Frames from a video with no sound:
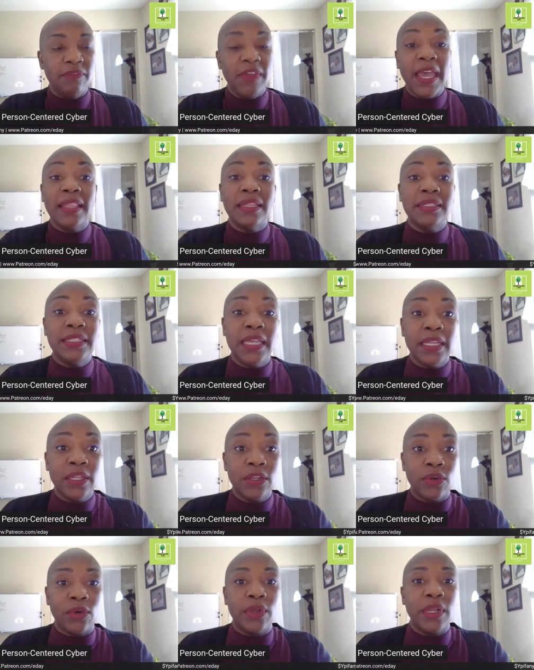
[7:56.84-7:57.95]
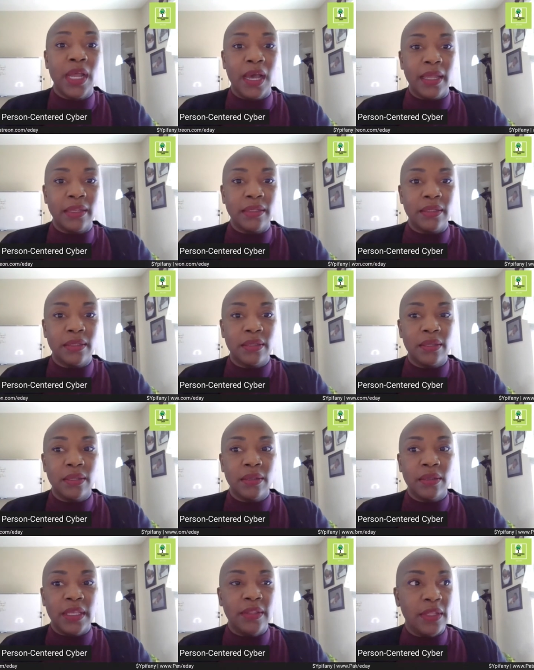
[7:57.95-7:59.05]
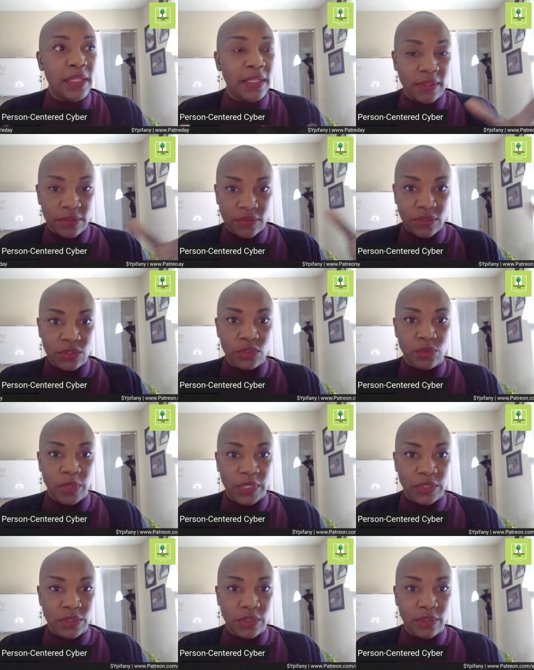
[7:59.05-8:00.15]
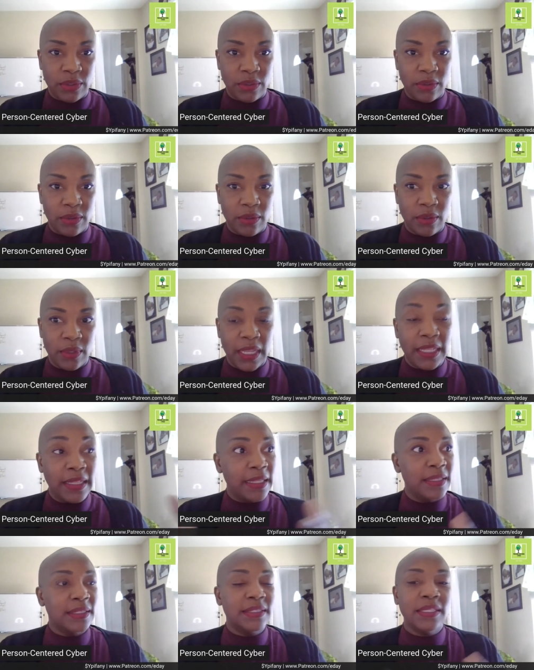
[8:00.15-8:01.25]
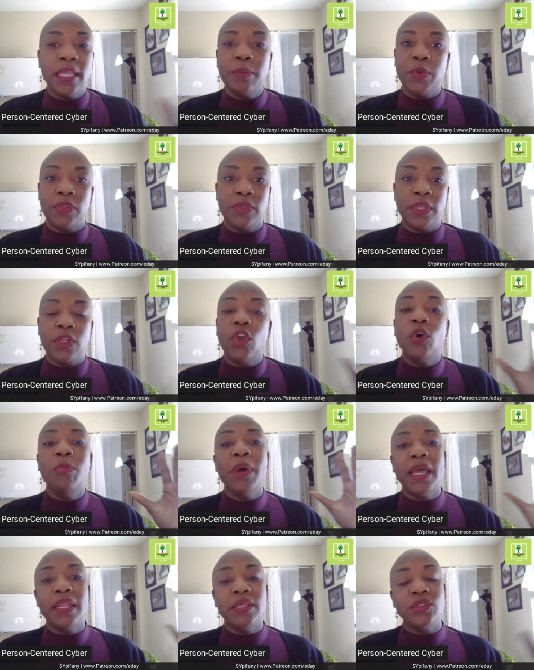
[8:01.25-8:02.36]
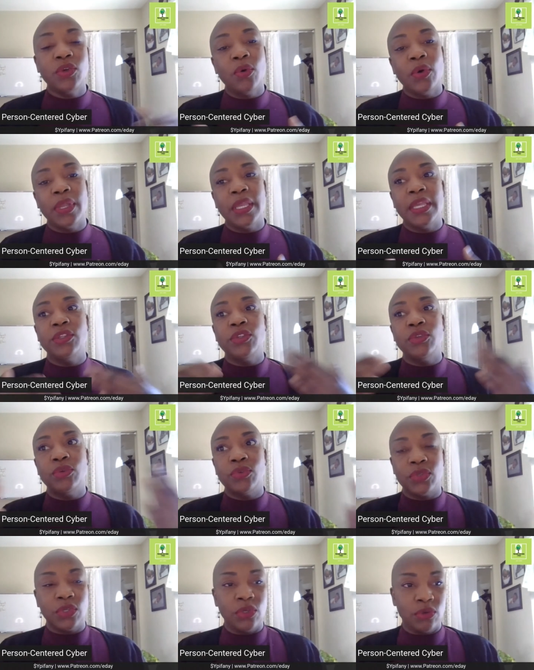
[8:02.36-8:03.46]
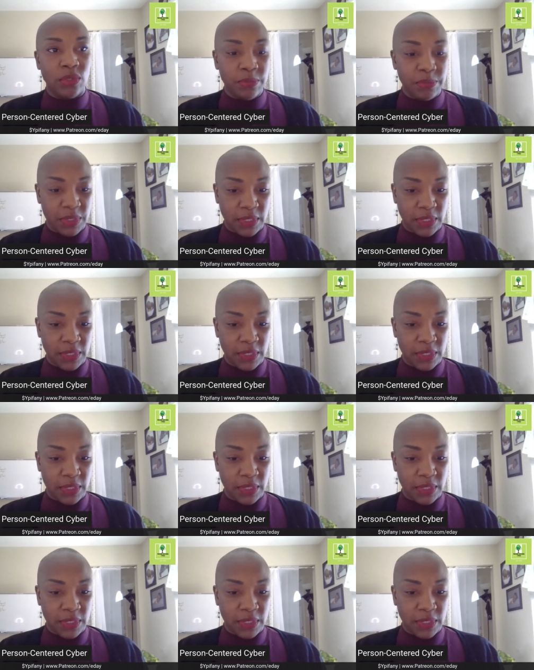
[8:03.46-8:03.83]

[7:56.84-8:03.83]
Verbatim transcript: validated or not in, in the situation. And, and the same with that. Nobody is going into Security